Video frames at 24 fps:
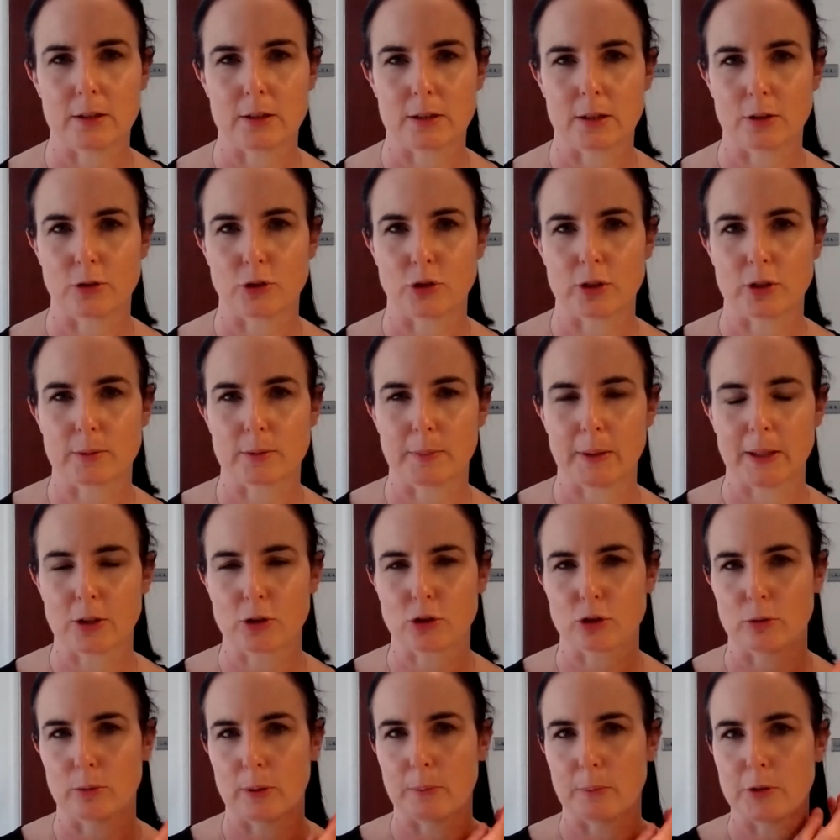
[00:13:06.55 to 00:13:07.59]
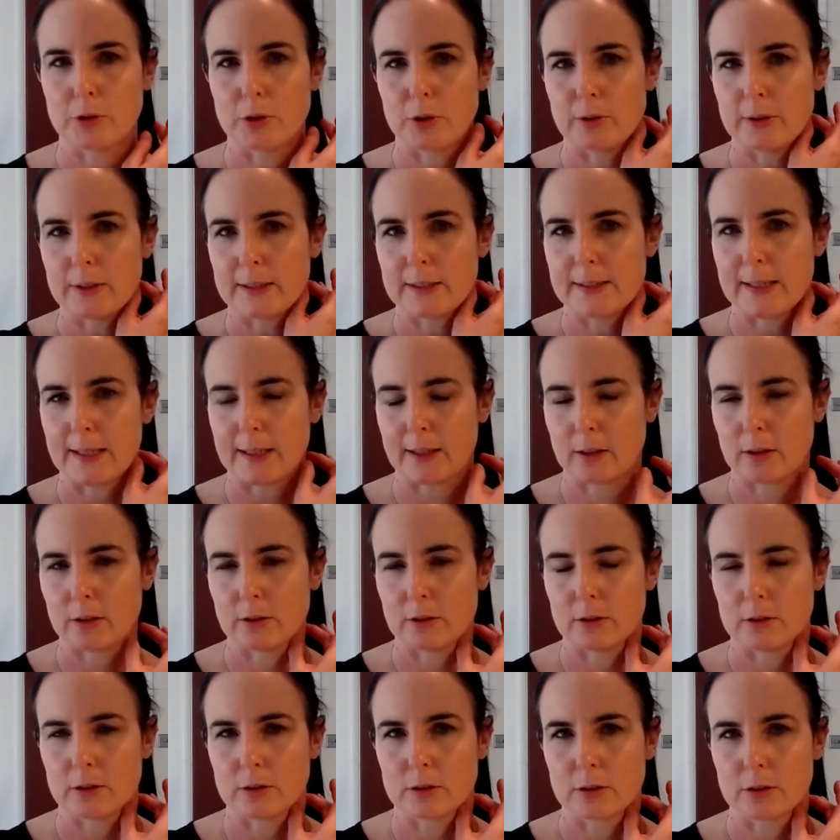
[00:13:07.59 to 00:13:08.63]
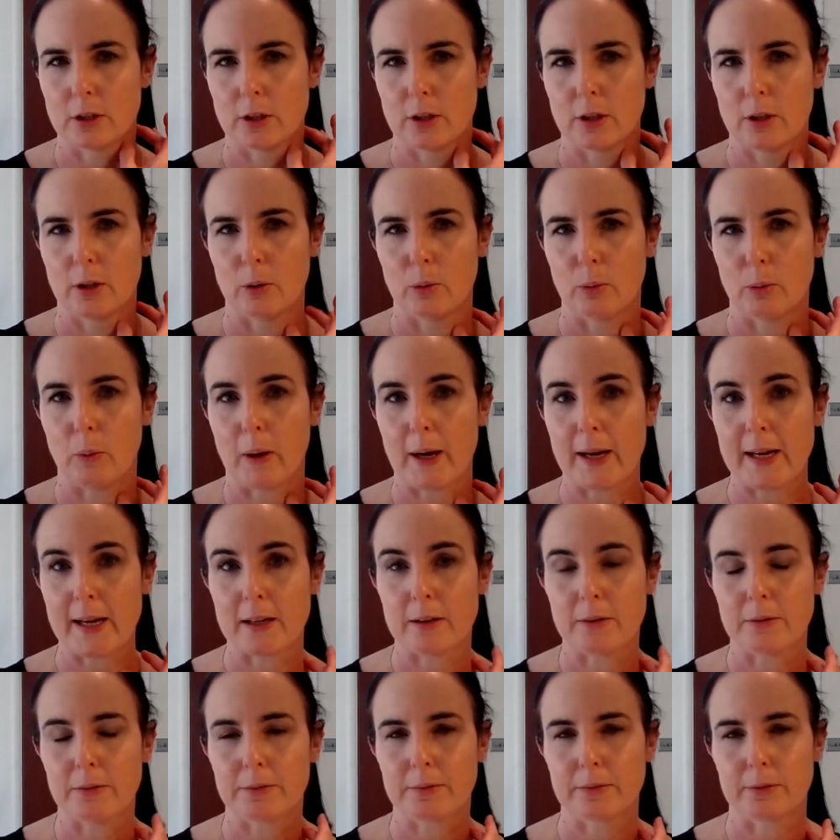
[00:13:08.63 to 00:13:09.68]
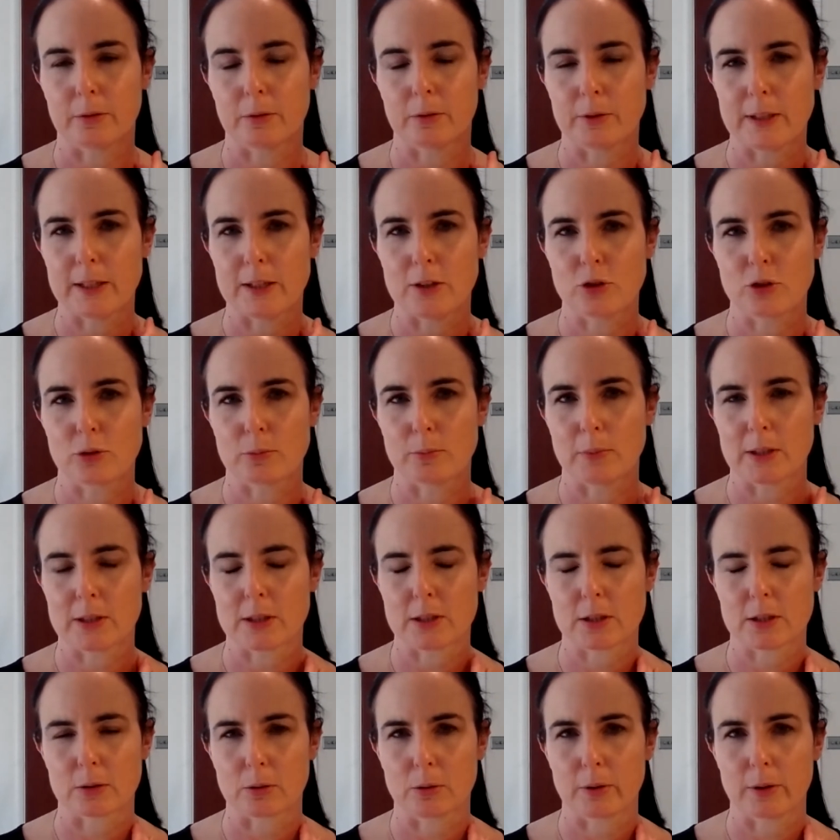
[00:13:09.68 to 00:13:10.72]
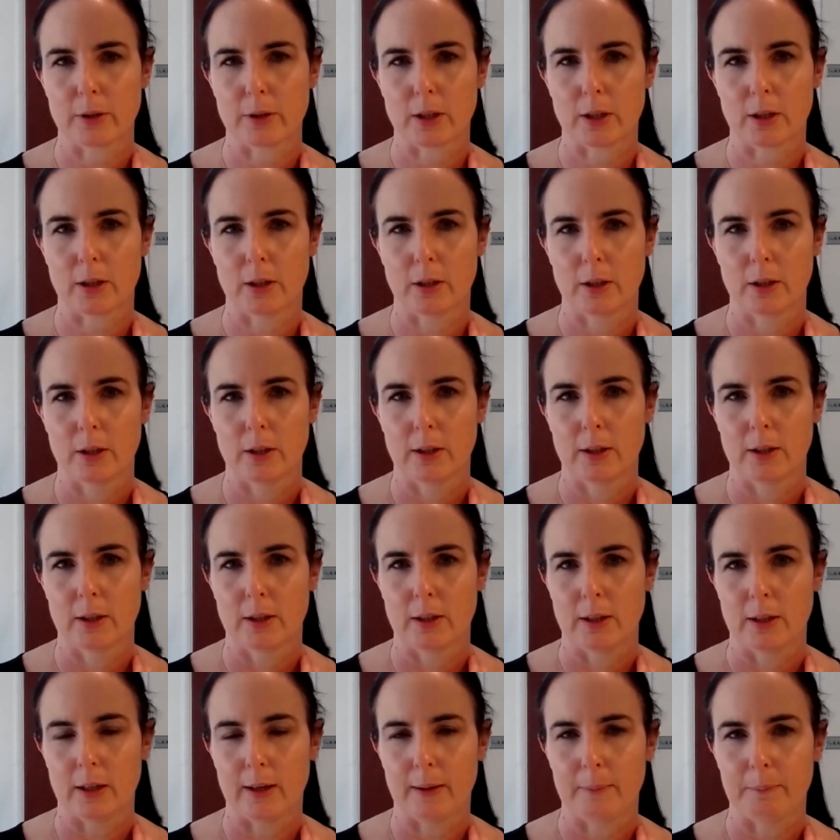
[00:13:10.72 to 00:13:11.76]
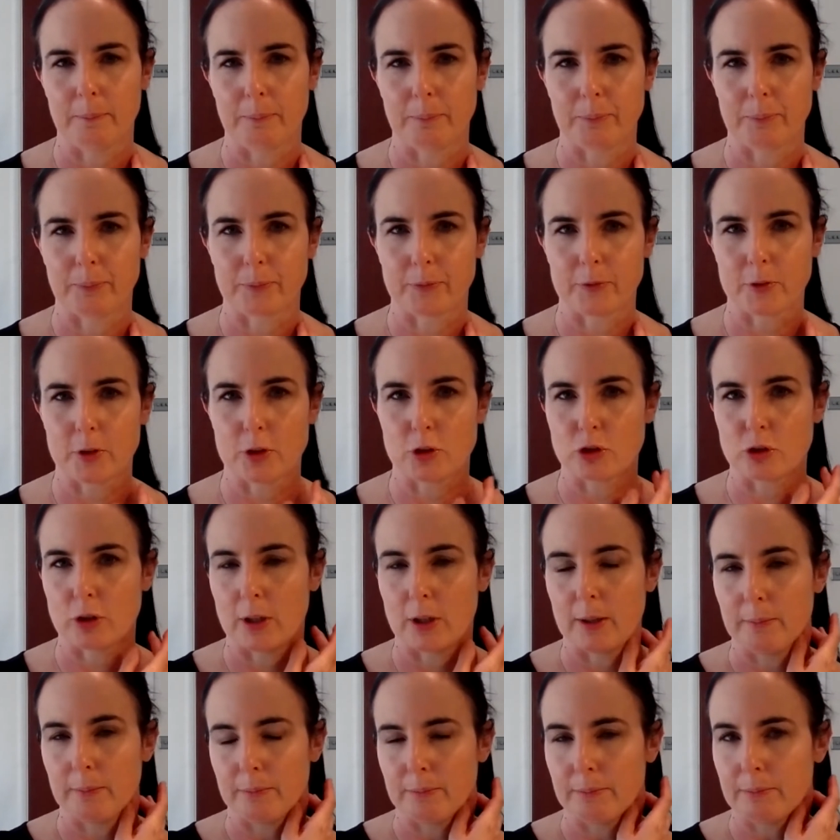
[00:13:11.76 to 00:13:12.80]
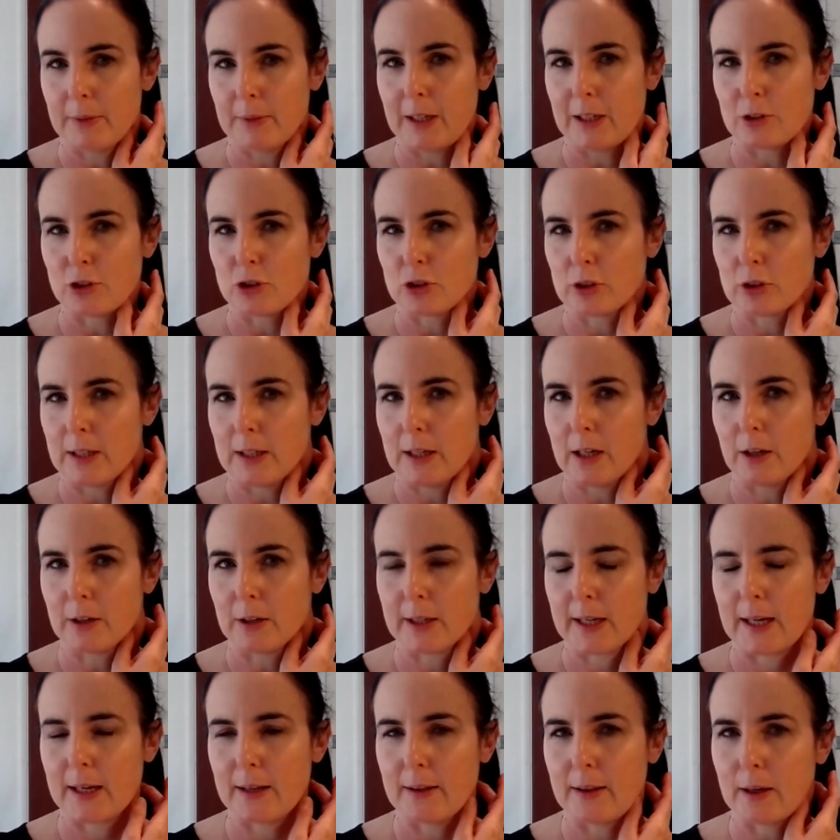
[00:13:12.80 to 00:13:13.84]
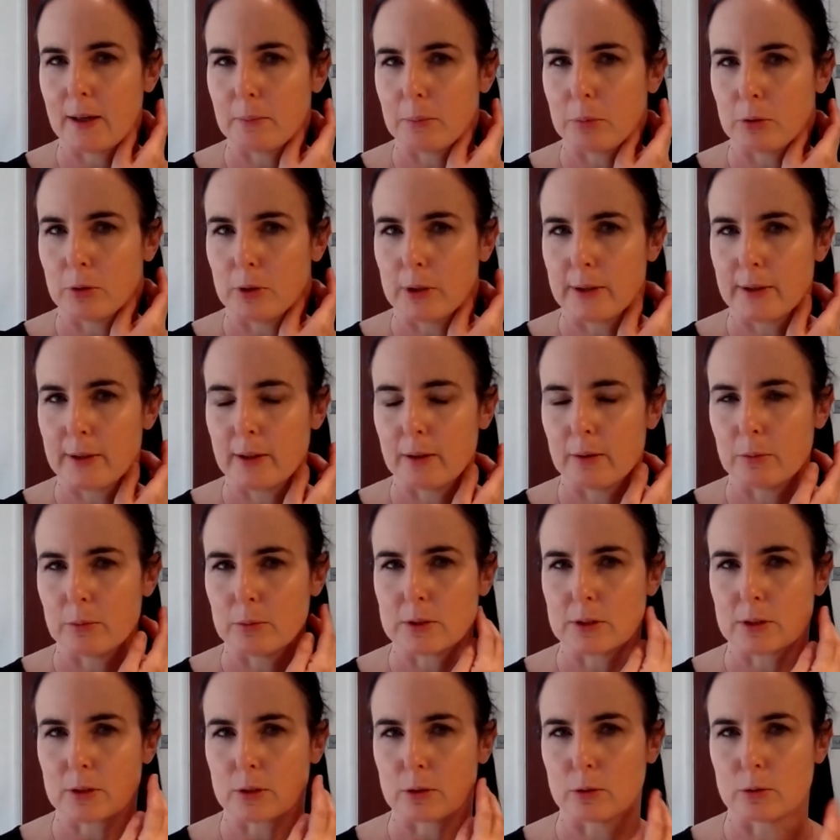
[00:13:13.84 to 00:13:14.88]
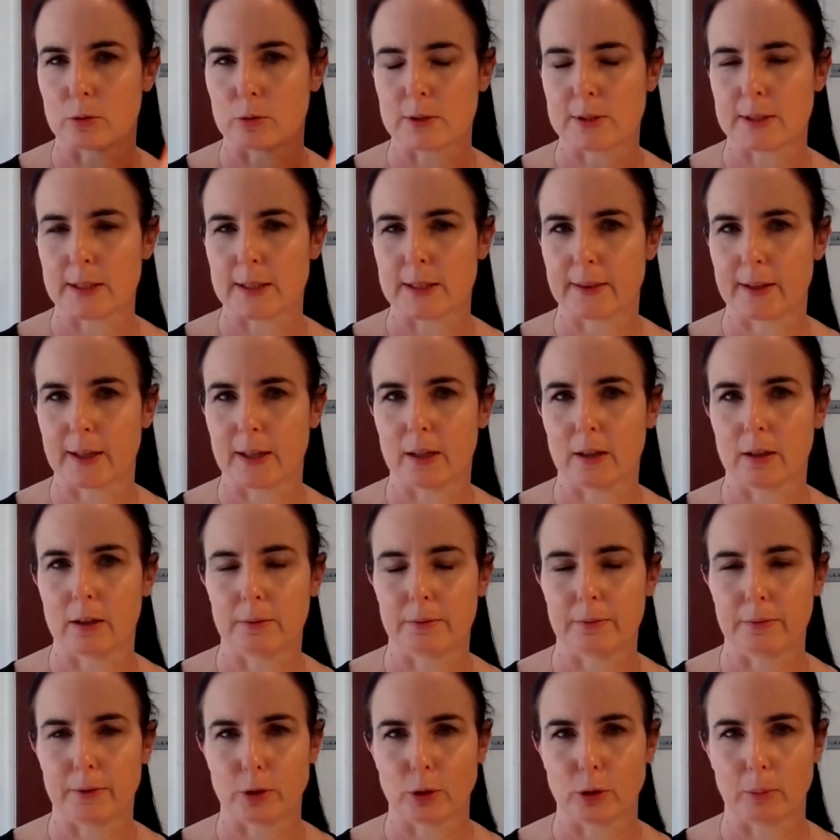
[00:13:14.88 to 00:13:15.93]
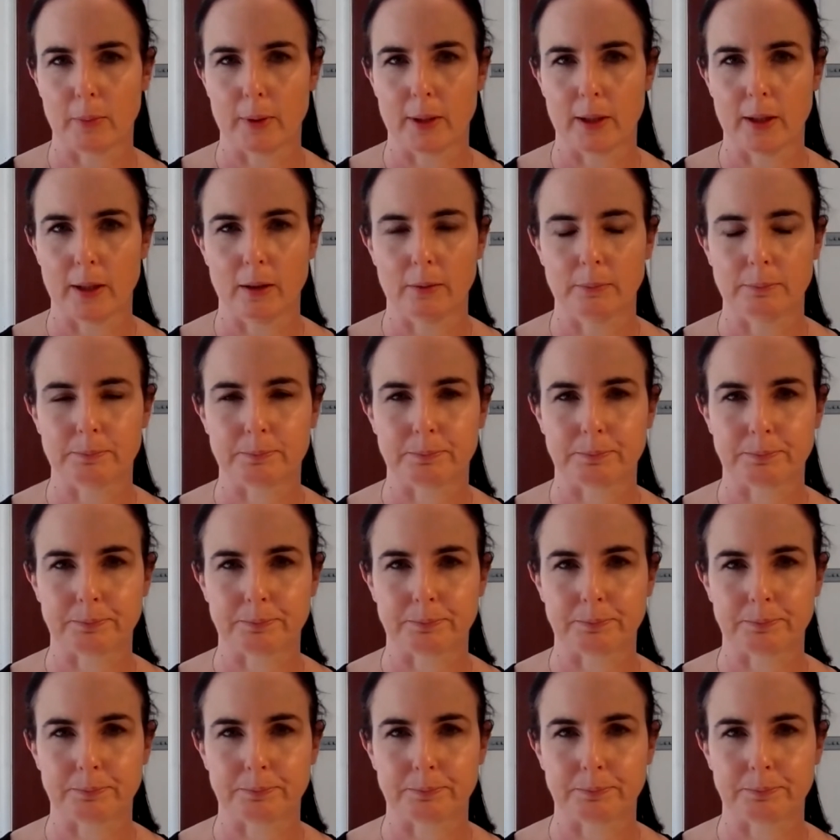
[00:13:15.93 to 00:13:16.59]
So just make sure when we're doing the second wave on each muscle that you try and actually locate that point that was causing that phenomena.